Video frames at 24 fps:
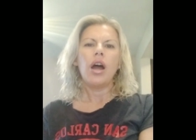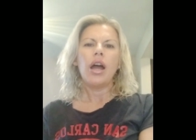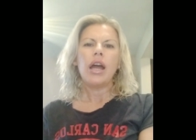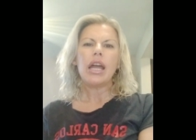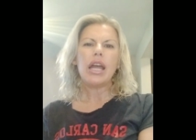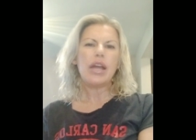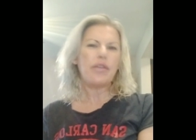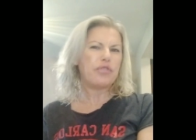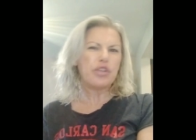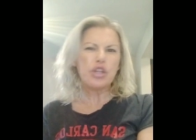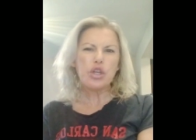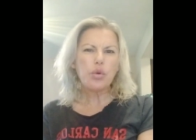
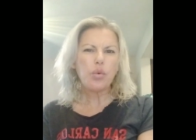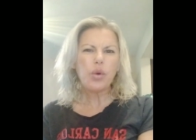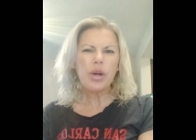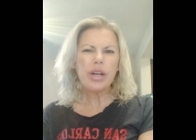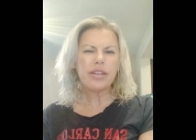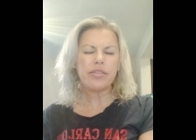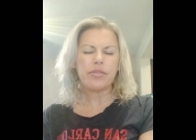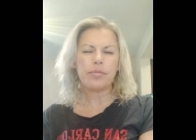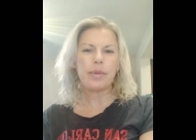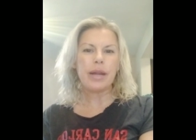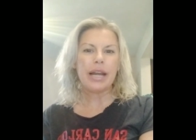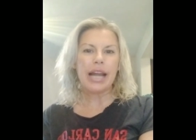If you
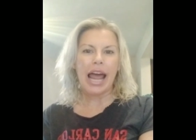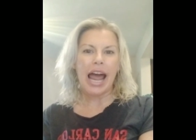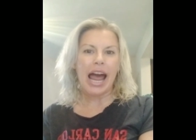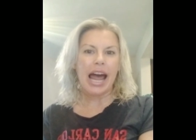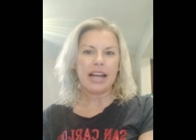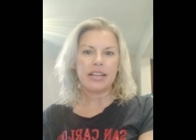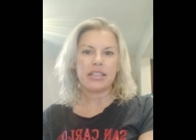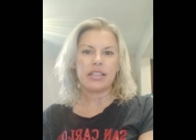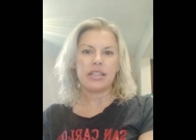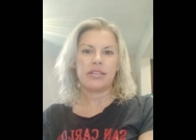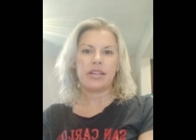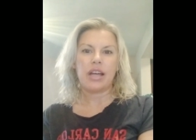wouldn't have been
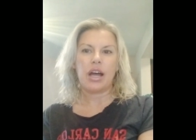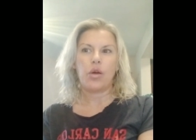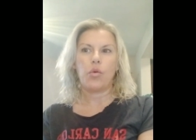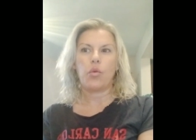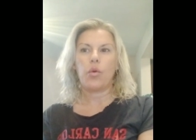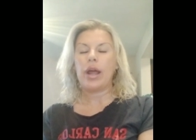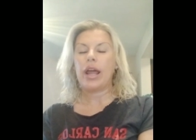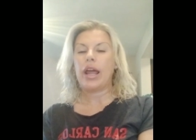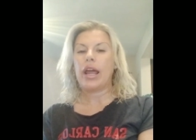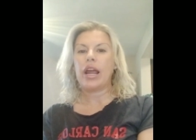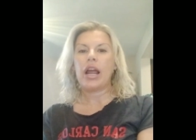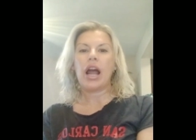acting that
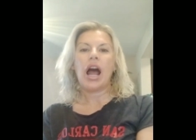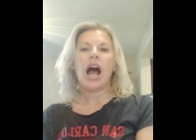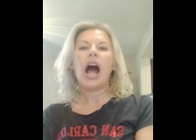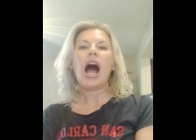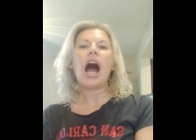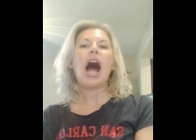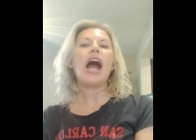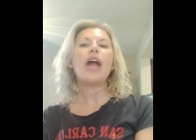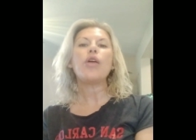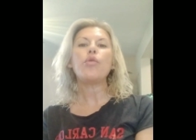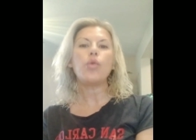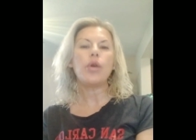way,
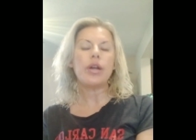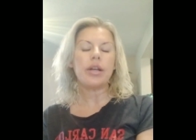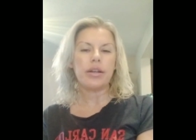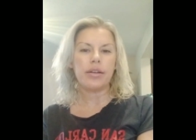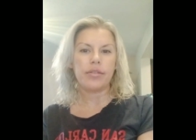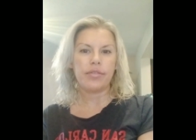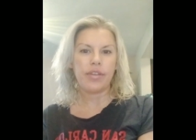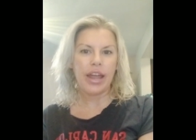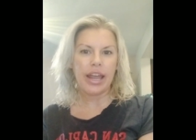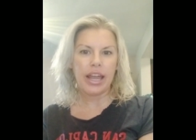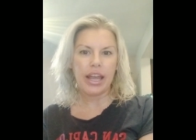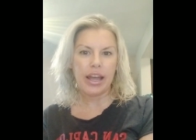I wouldn't
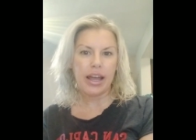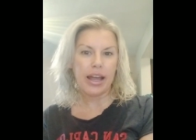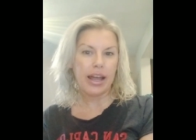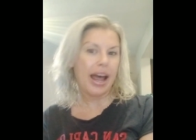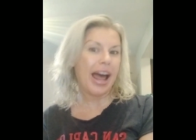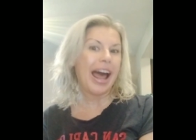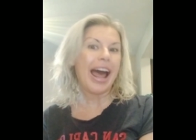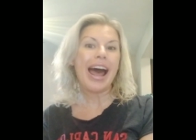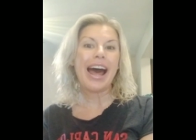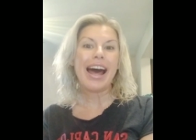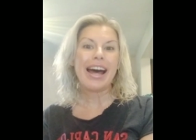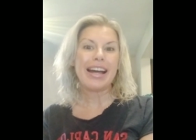have
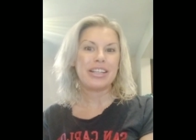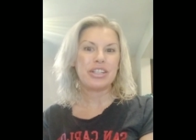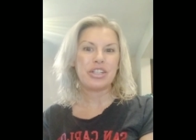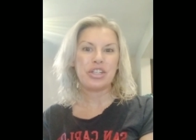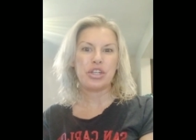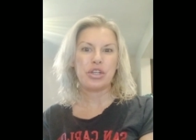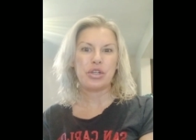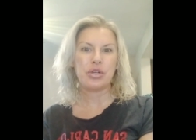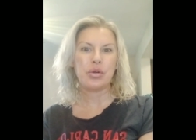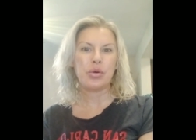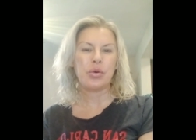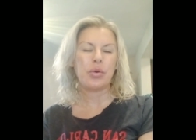had
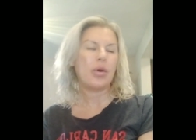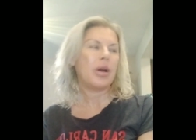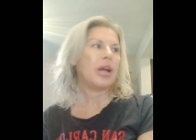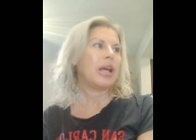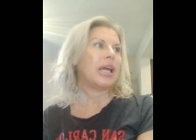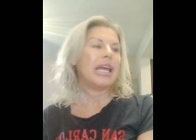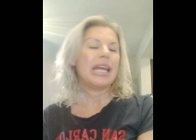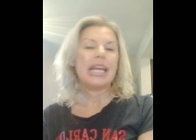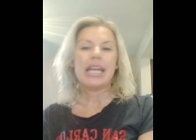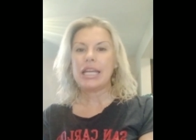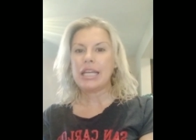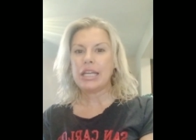to
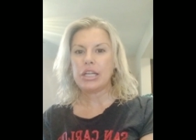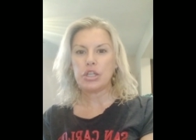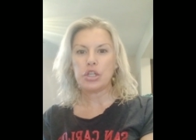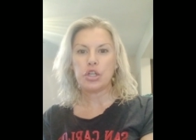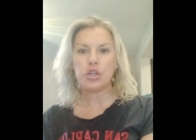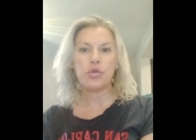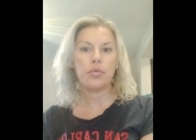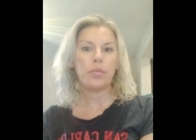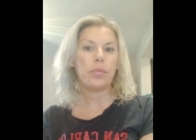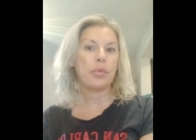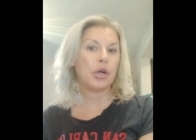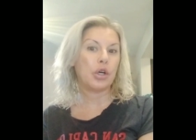hit
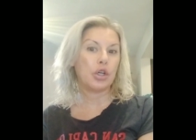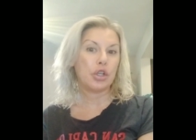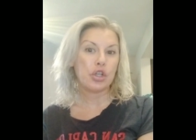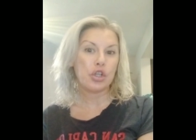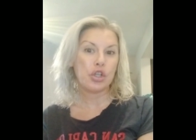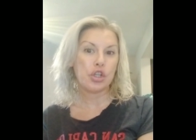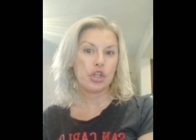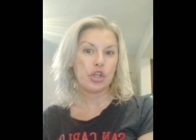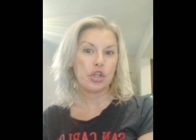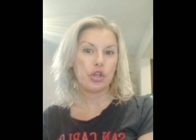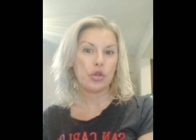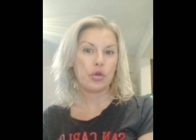you,
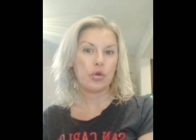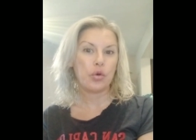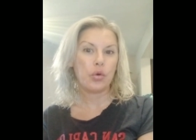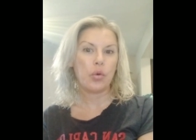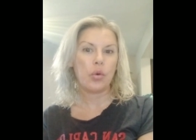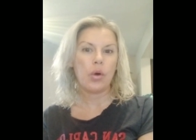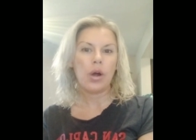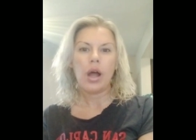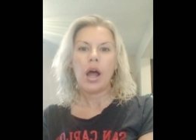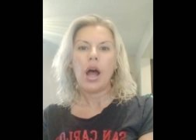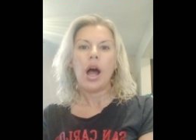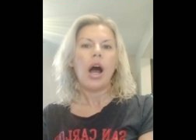push
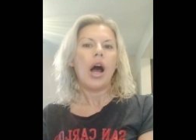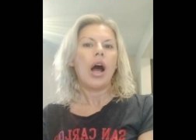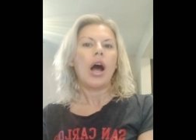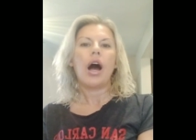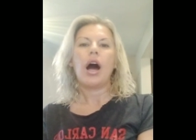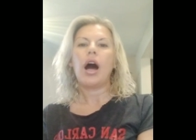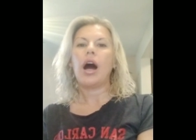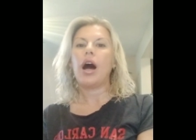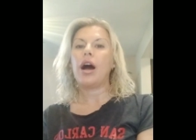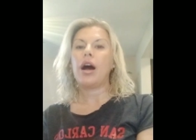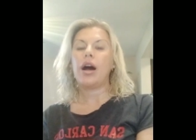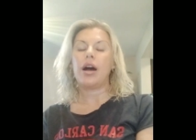you,
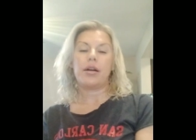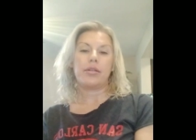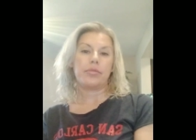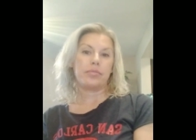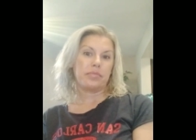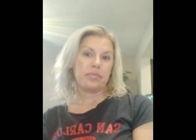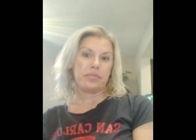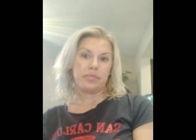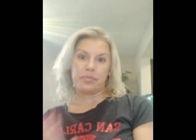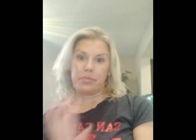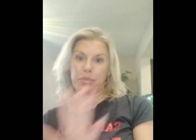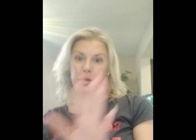
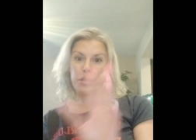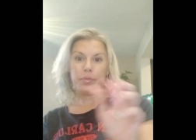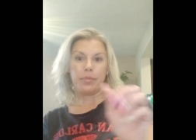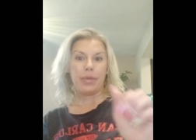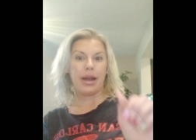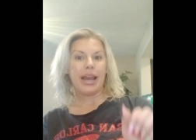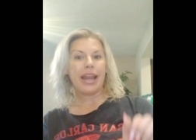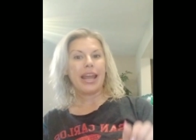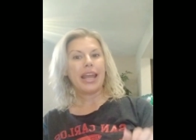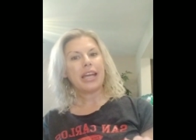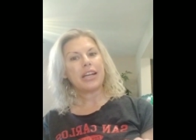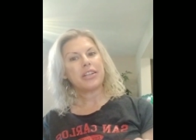put my
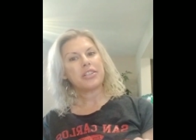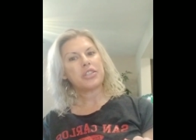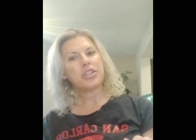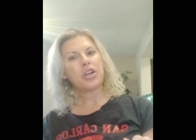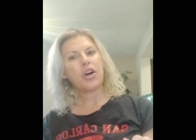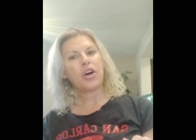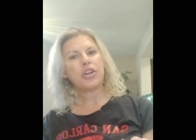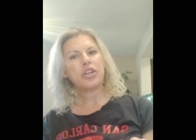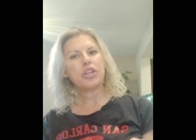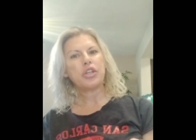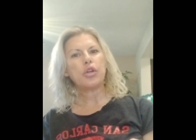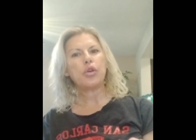hands
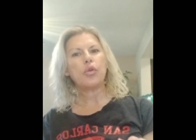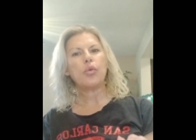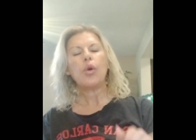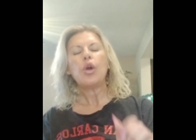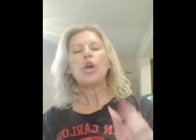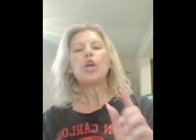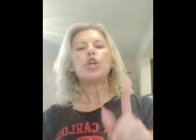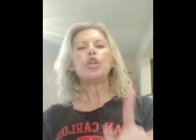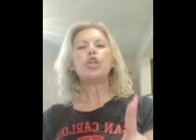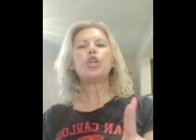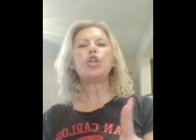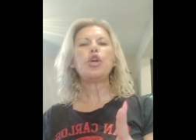on you.
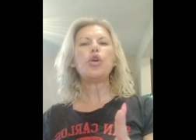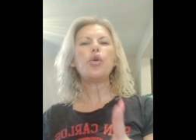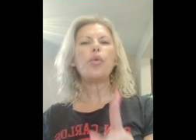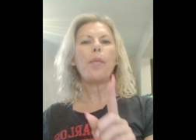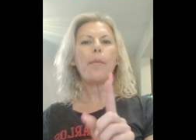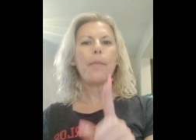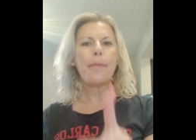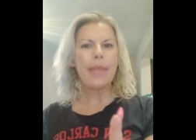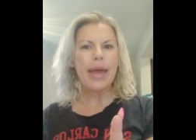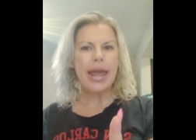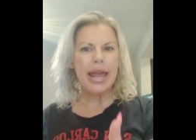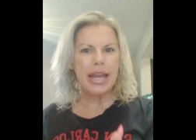You
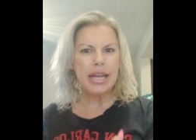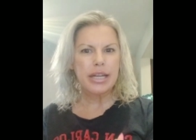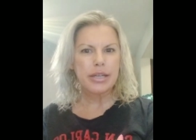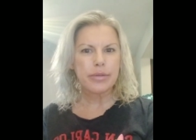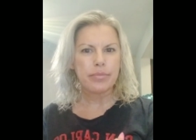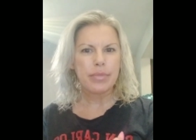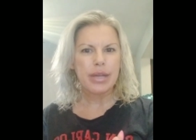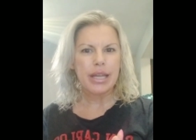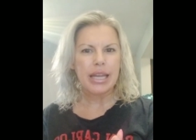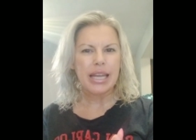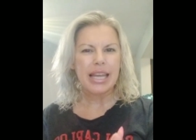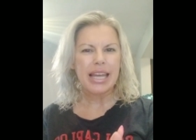made
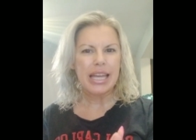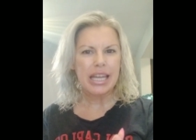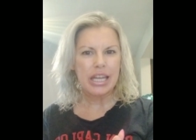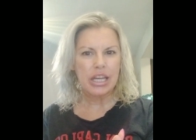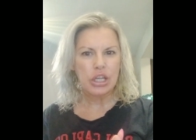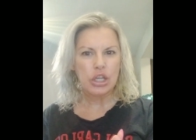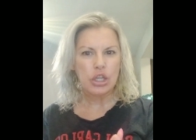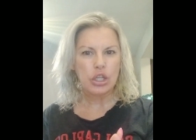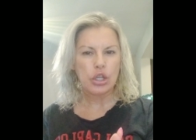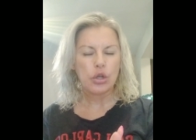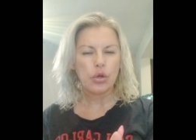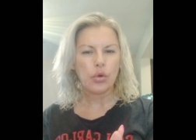me
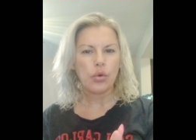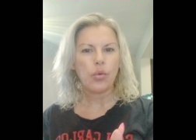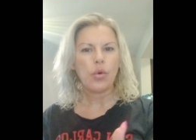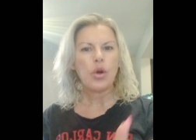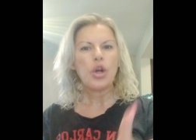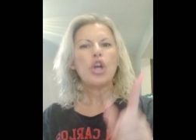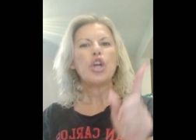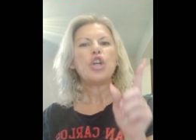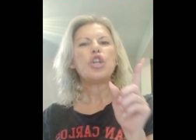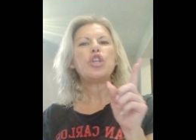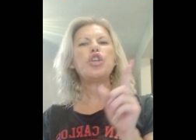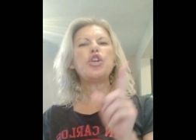hit you.
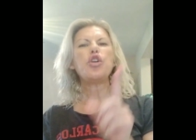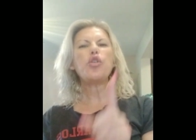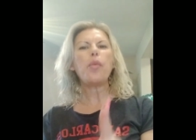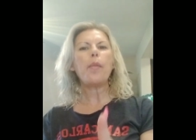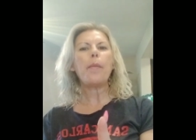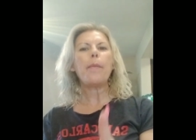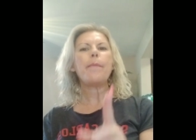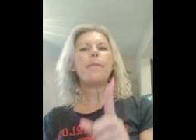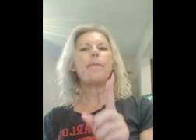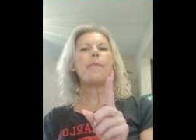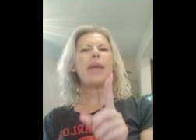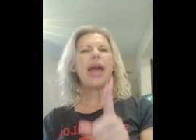You
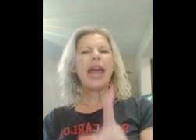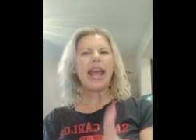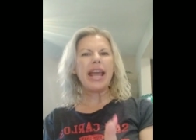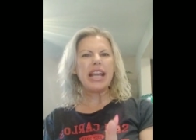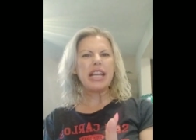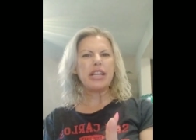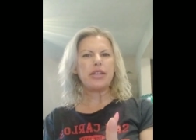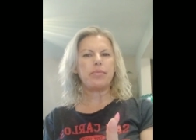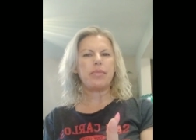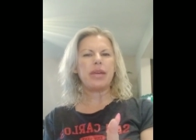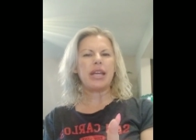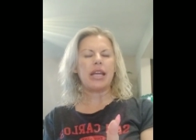
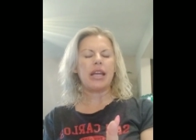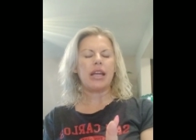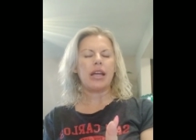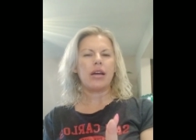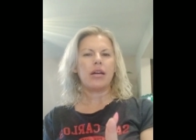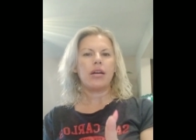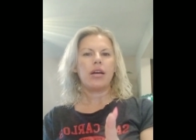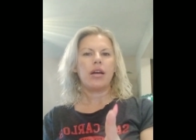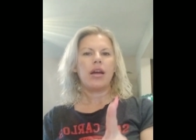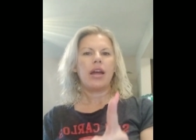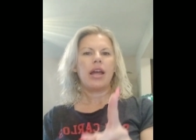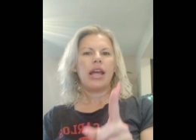made
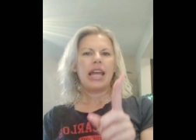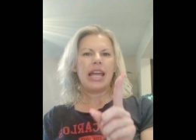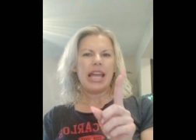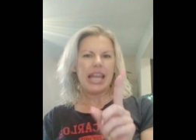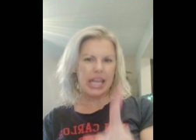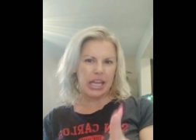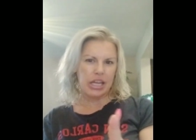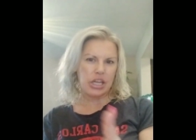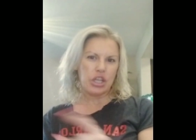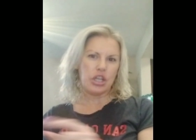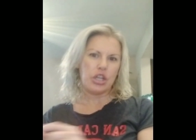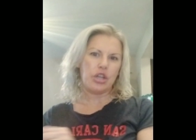me
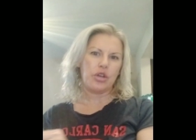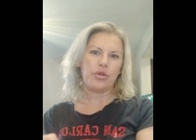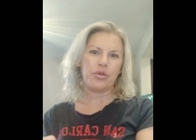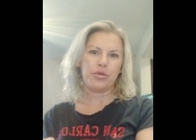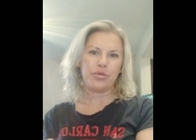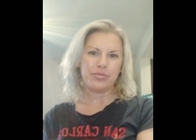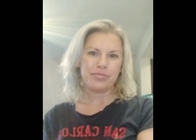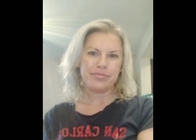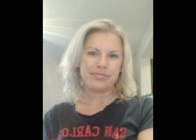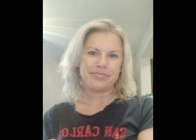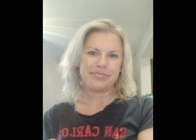hit you.